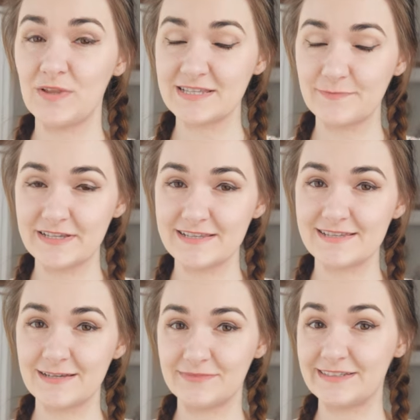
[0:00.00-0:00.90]
let's spend
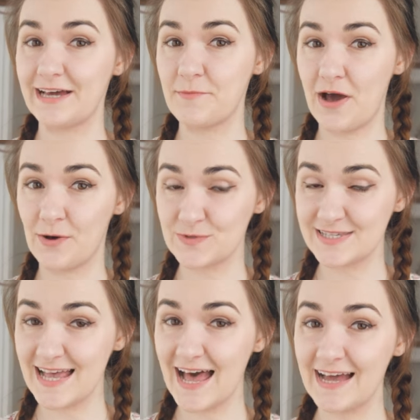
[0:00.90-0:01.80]
some time
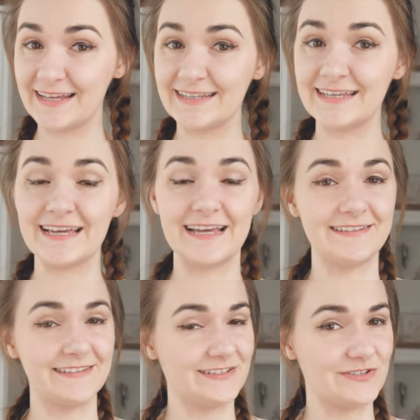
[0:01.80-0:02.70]
outside
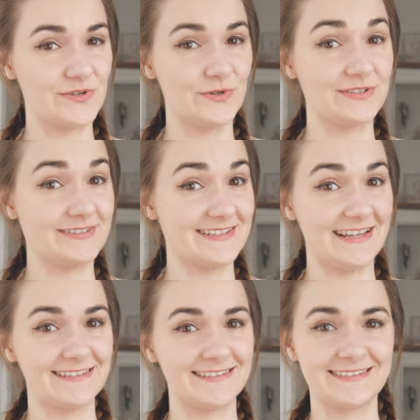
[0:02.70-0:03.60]
and enjoy the
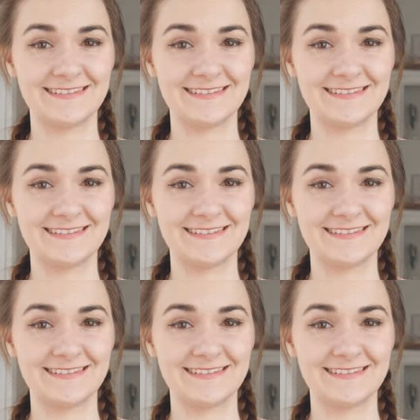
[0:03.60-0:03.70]
sun.